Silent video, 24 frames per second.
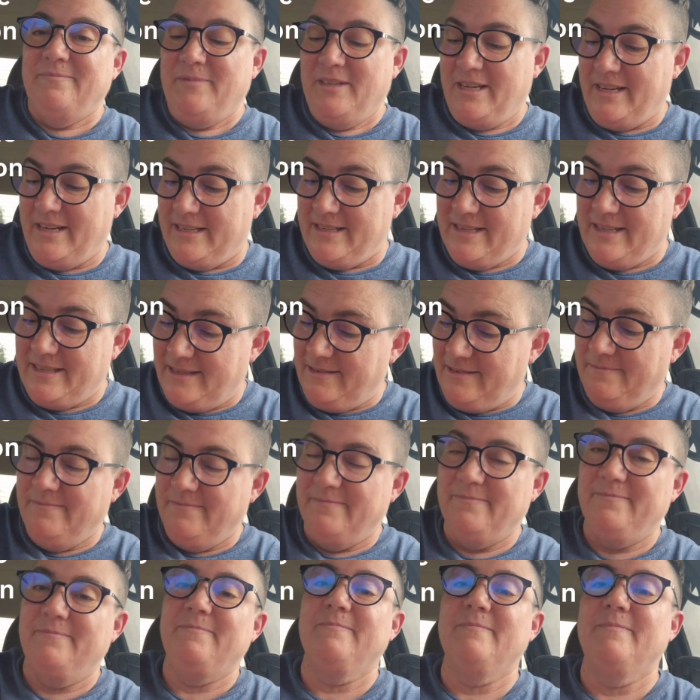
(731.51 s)
Because
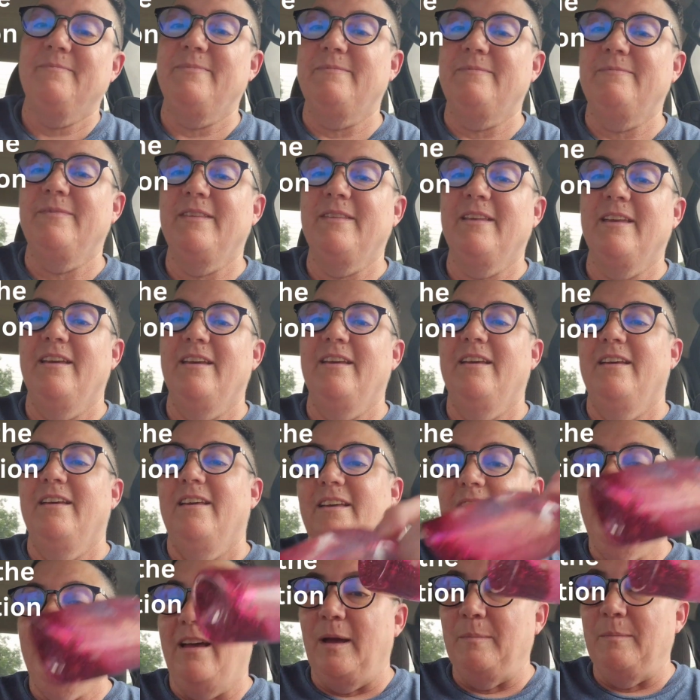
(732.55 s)

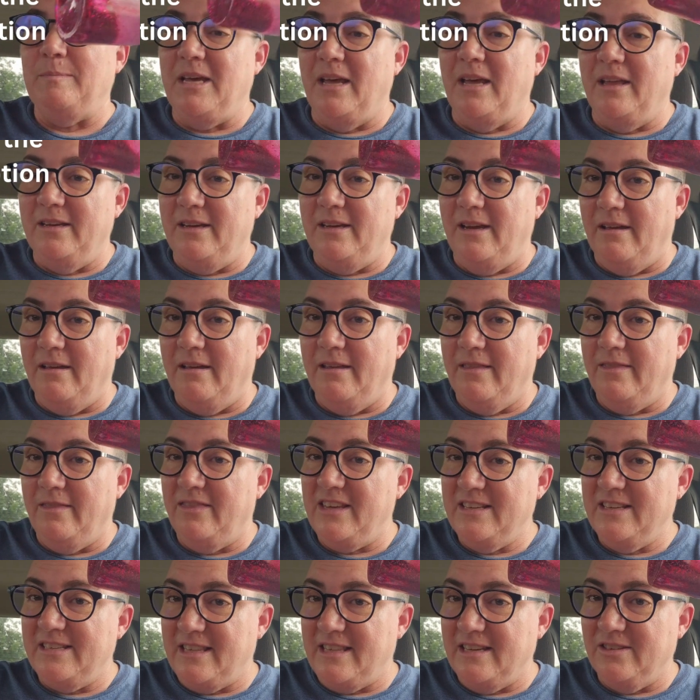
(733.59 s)
I'm telling you,
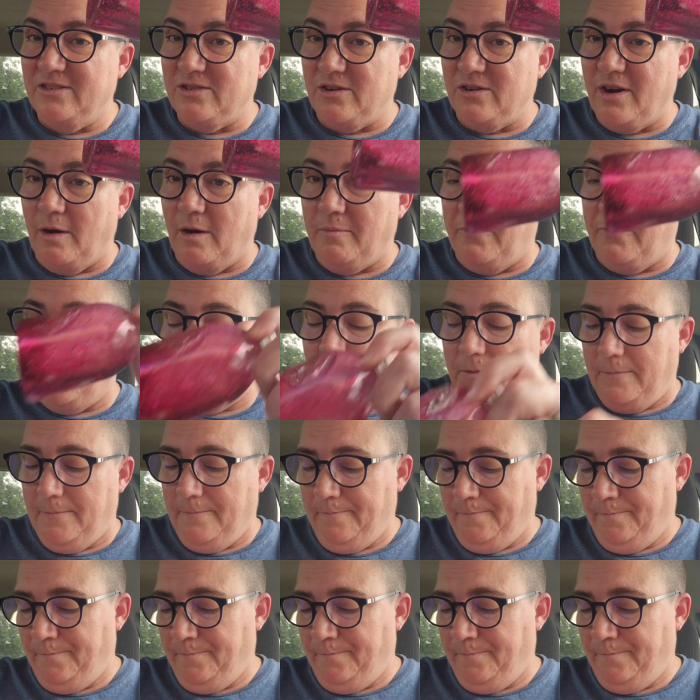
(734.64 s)
these things are helpful.